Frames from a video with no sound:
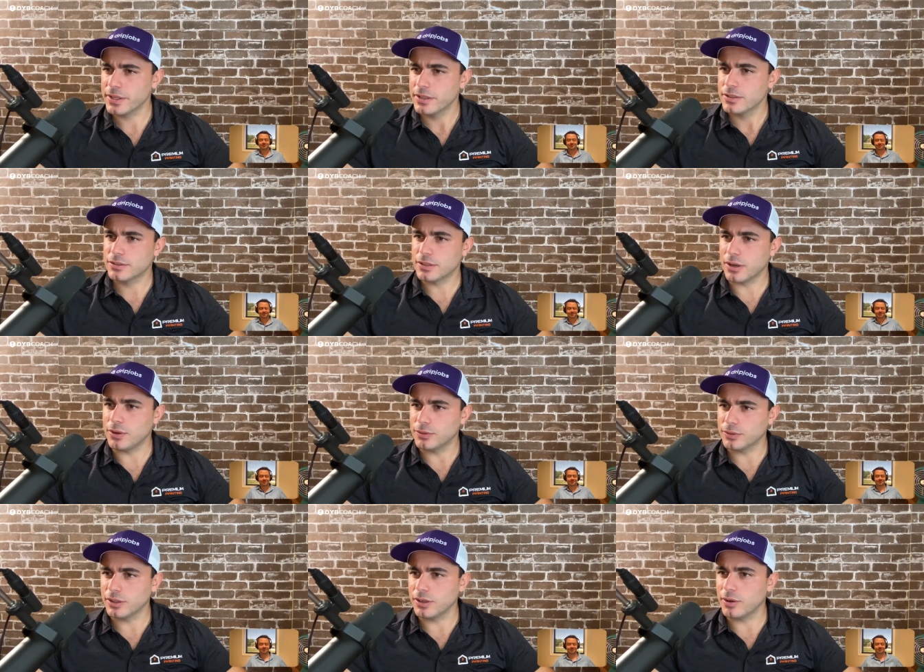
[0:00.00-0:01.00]

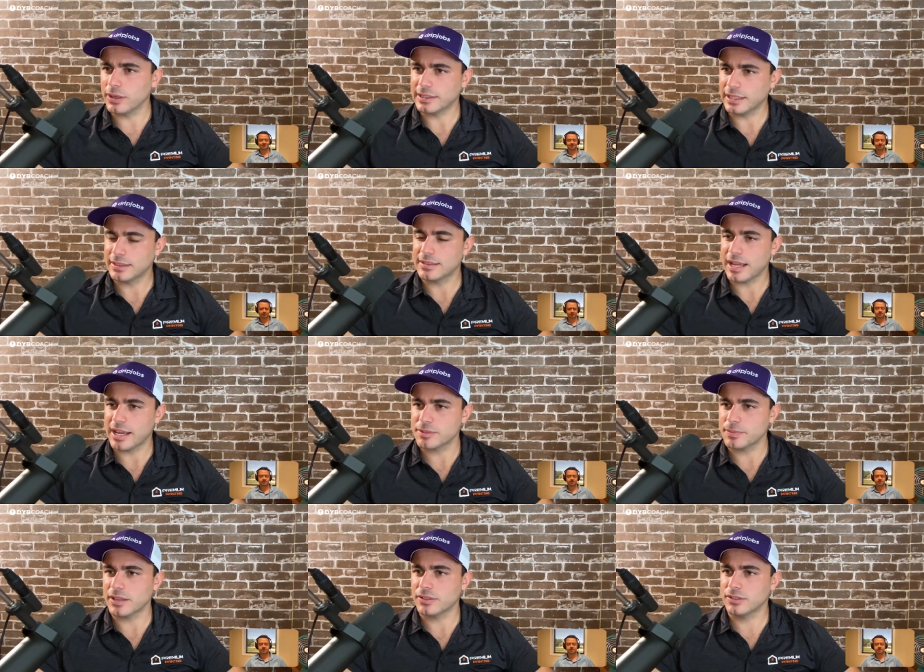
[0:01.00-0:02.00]
So, you know, I get the
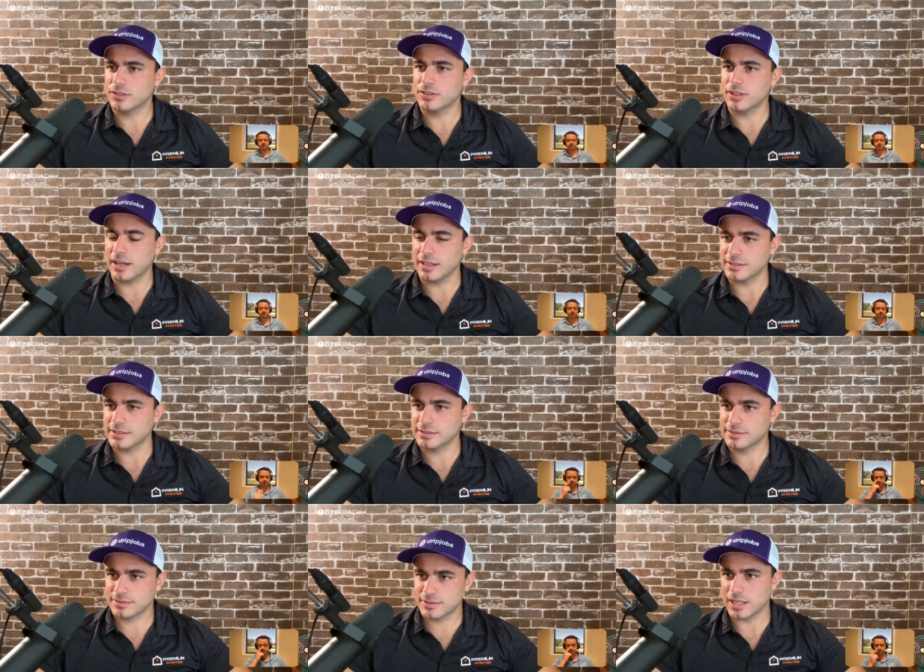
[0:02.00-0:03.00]
text message and I
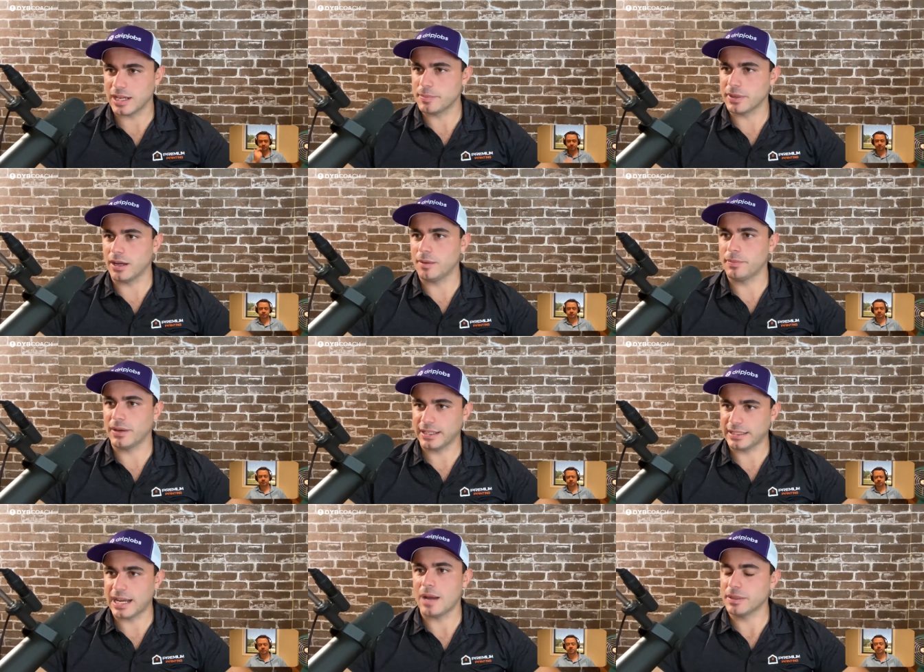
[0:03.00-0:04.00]
type it up and I
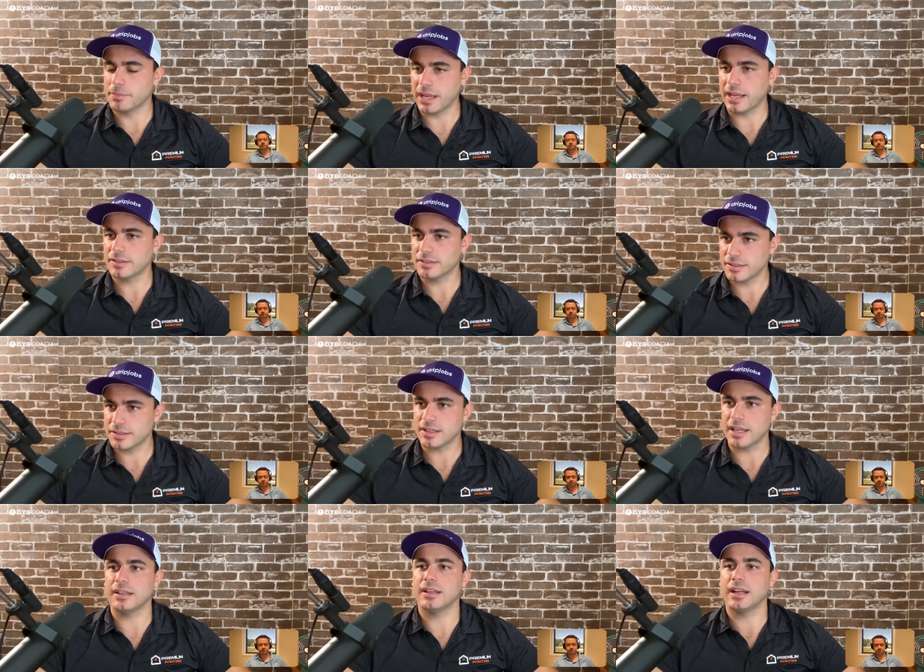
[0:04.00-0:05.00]
copy and paste it and
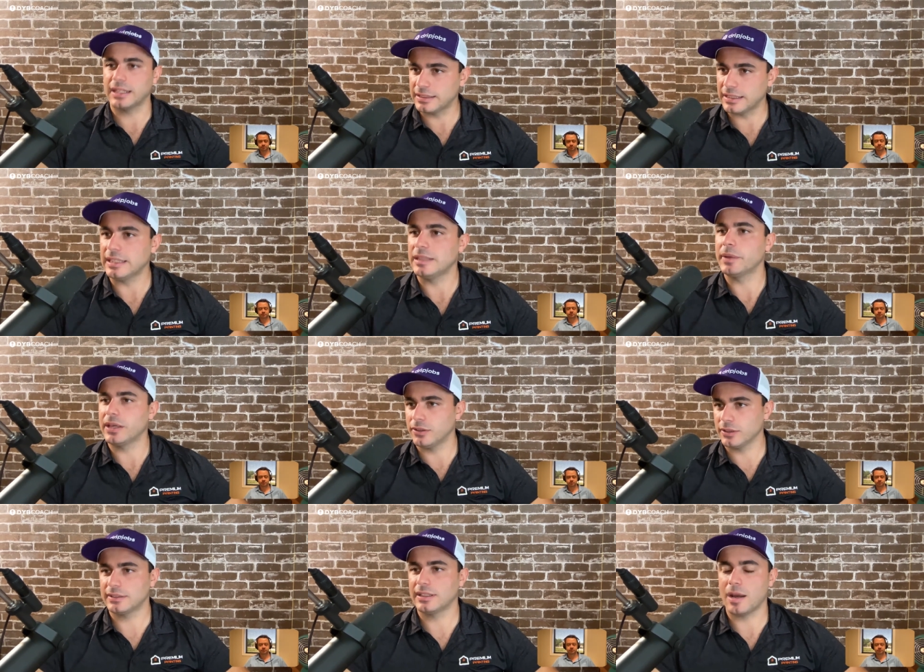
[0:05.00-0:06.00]
send it. And I get the email,
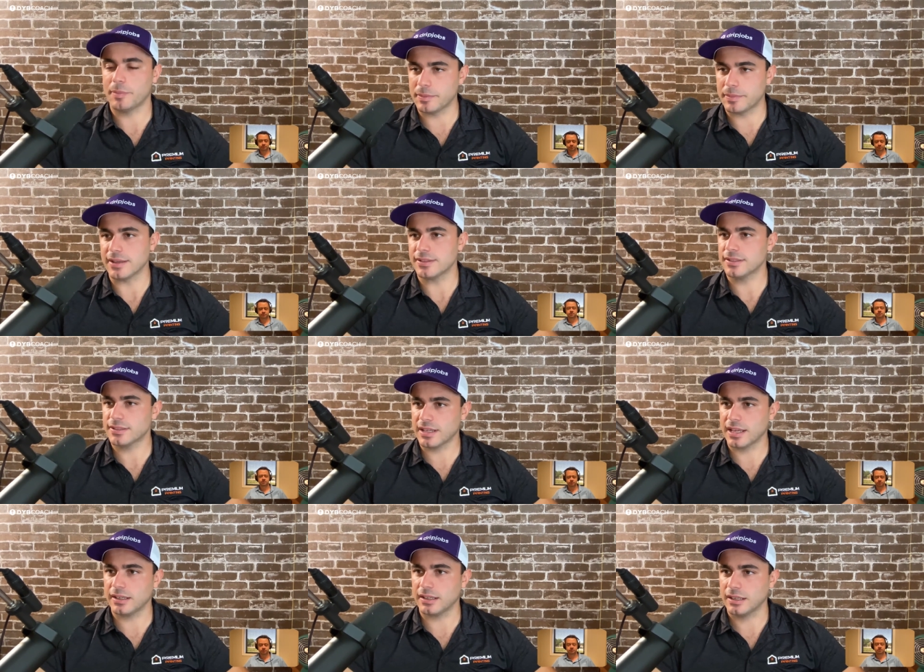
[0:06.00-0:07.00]
I copy and paste it and
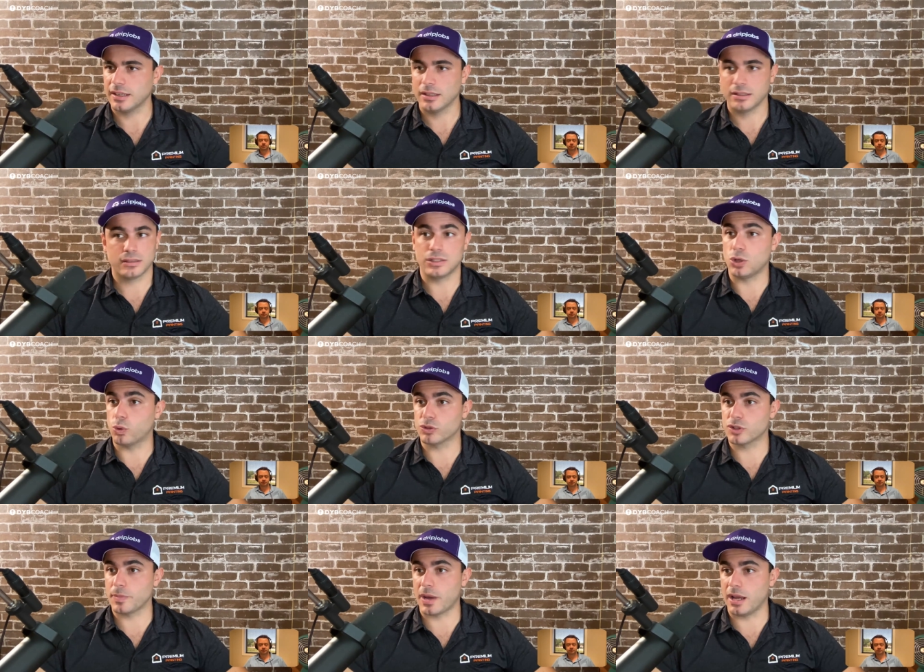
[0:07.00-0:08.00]
send it no
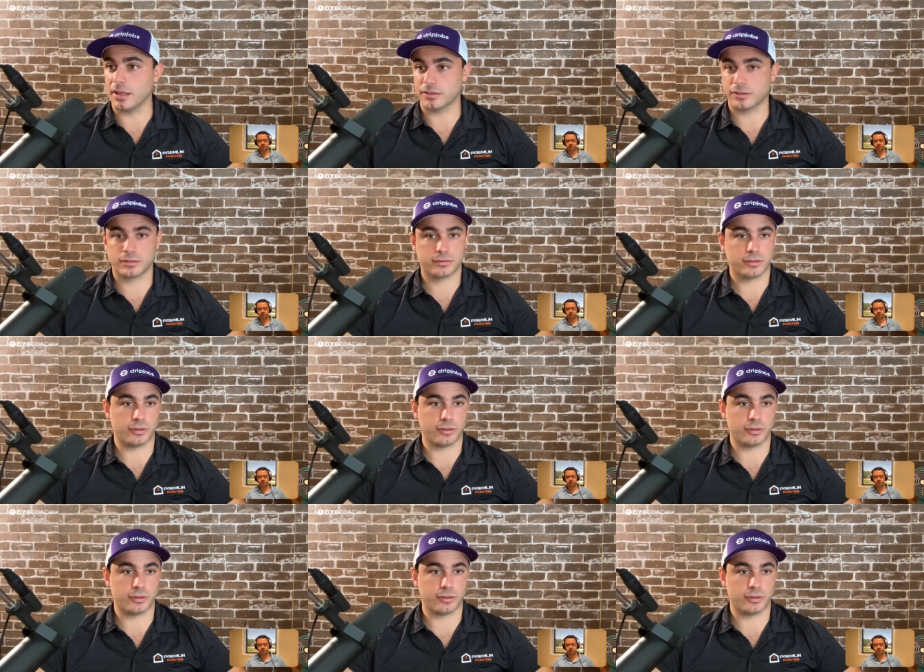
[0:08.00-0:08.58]
response.